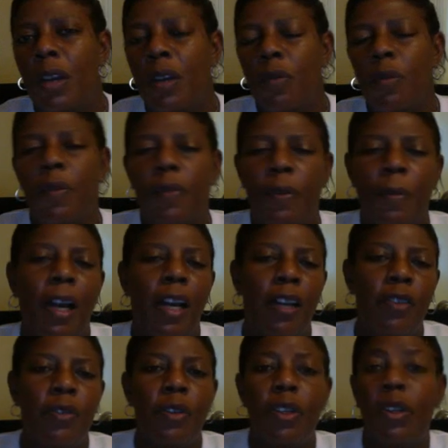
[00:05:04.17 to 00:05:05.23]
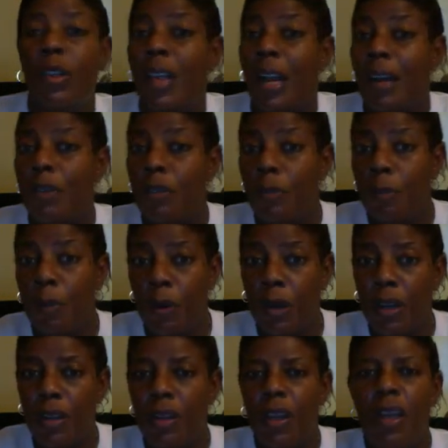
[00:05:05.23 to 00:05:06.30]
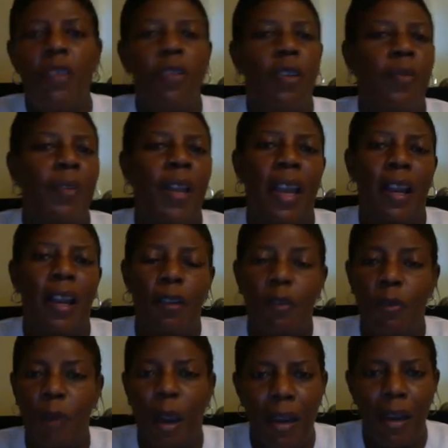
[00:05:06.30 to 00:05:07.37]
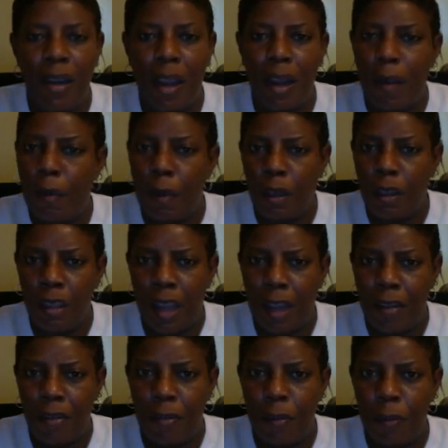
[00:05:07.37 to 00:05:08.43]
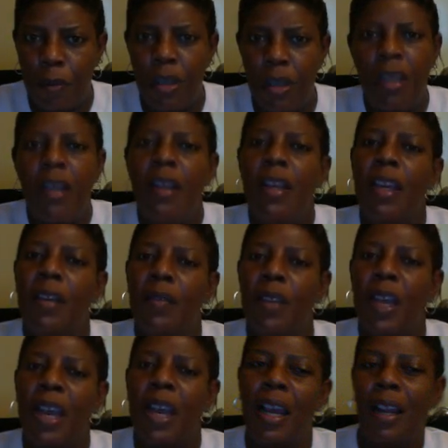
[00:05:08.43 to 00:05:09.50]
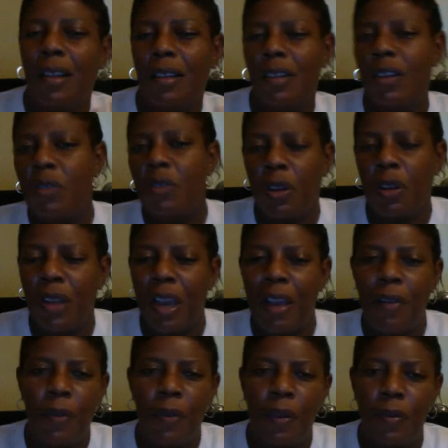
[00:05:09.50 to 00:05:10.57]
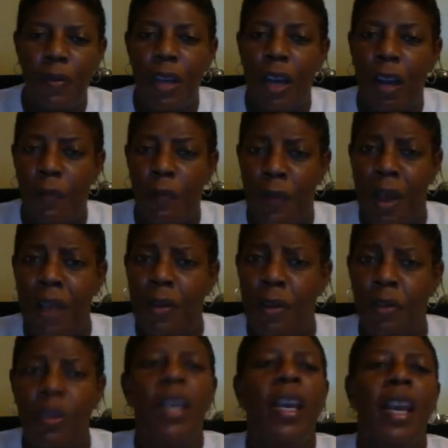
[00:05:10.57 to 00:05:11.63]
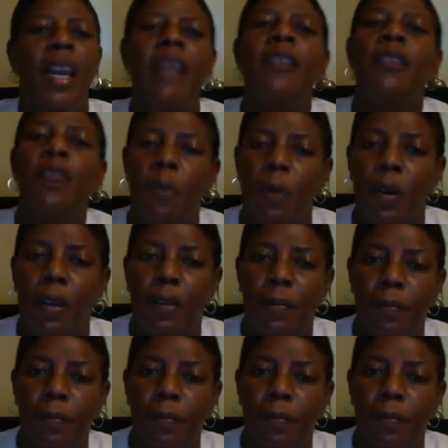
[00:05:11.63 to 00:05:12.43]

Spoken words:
well, from 100 to 1,000 points. So if they had a great day, they would earn 1,000 points. If they had a so-so day, 500, and so